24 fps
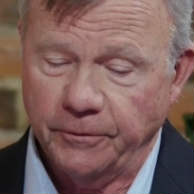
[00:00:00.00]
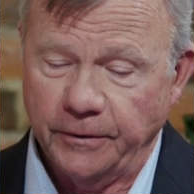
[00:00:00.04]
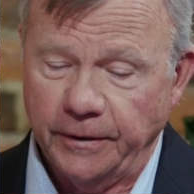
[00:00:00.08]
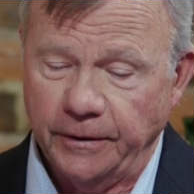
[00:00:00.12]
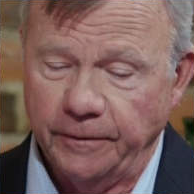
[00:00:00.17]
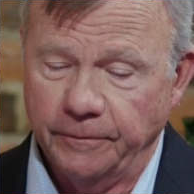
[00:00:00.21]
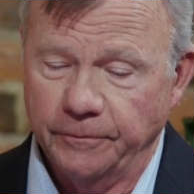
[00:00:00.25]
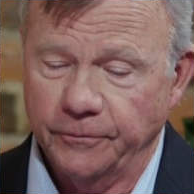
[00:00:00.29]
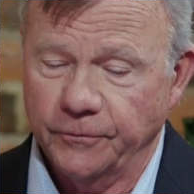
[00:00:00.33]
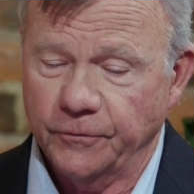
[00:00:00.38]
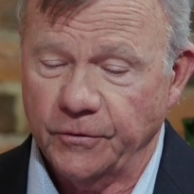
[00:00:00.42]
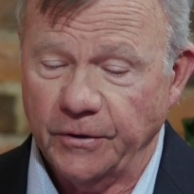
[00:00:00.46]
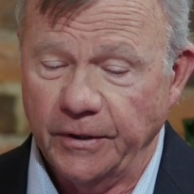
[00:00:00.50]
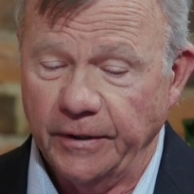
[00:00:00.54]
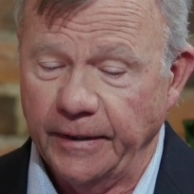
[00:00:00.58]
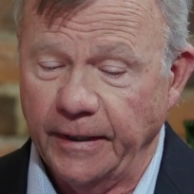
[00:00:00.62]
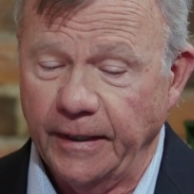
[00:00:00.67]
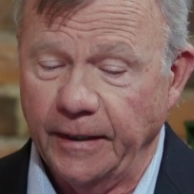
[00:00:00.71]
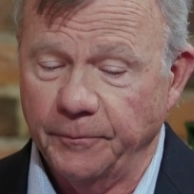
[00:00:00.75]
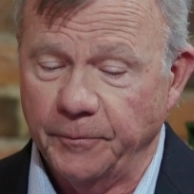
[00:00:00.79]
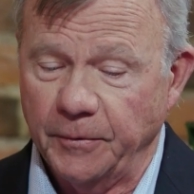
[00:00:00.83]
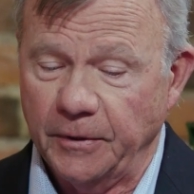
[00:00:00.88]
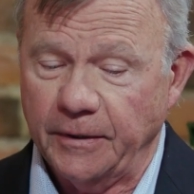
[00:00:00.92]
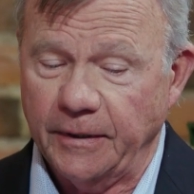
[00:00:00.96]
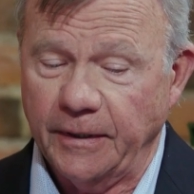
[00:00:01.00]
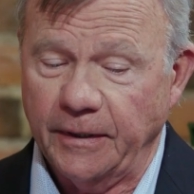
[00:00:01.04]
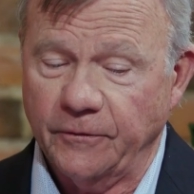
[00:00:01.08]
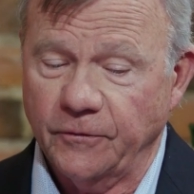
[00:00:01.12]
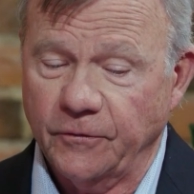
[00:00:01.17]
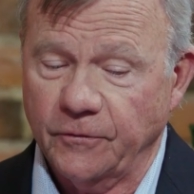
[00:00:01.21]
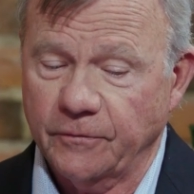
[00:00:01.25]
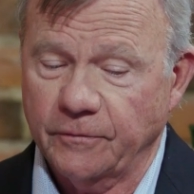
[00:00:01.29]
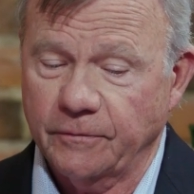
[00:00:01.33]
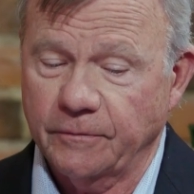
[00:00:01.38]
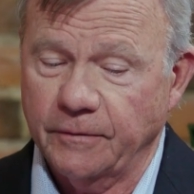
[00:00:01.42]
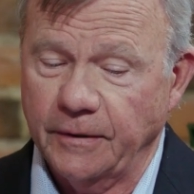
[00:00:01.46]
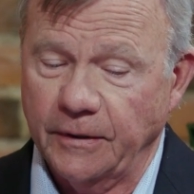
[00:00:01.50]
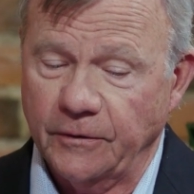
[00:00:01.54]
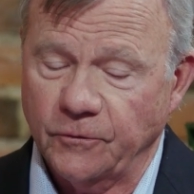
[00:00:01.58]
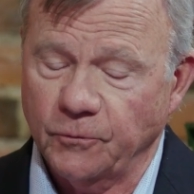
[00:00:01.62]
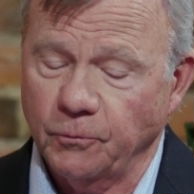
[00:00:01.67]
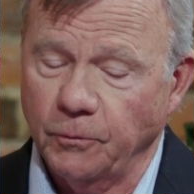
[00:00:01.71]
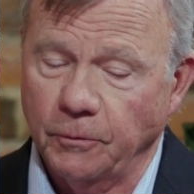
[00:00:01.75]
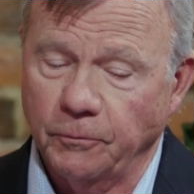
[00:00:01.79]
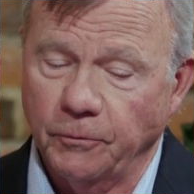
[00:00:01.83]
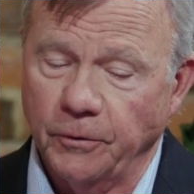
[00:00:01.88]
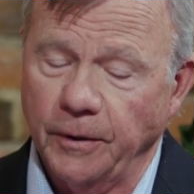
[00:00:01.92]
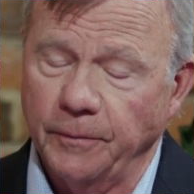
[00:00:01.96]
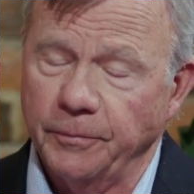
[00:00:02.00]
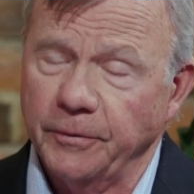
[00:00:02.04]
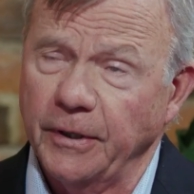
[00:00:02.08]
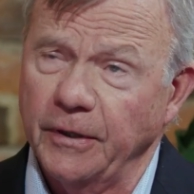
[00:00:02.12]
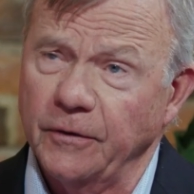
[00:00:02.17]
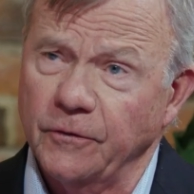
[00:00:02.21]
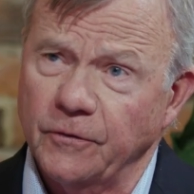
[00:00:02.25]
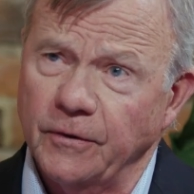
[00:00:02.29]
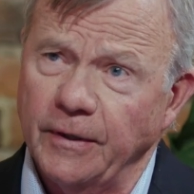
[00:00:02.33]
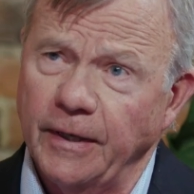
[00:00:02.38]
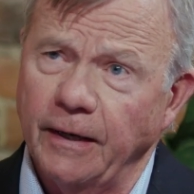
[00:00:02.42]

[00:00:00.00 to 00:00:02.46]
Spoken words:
we see that, but that's what we're up against.